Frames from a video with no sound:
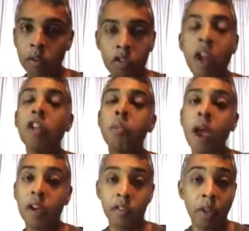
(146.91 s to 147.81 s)
on a challenge
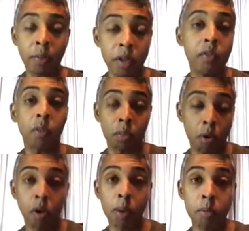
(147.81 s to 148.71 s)
pack if they believe the
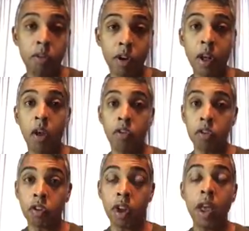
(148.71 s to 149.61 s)
program in Shakeology
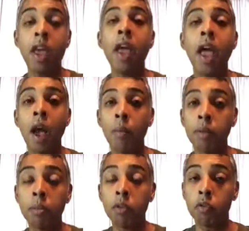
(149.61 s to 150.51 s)
is going to help
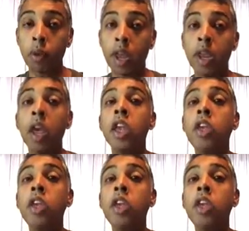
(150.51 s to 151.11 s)
them lose weight.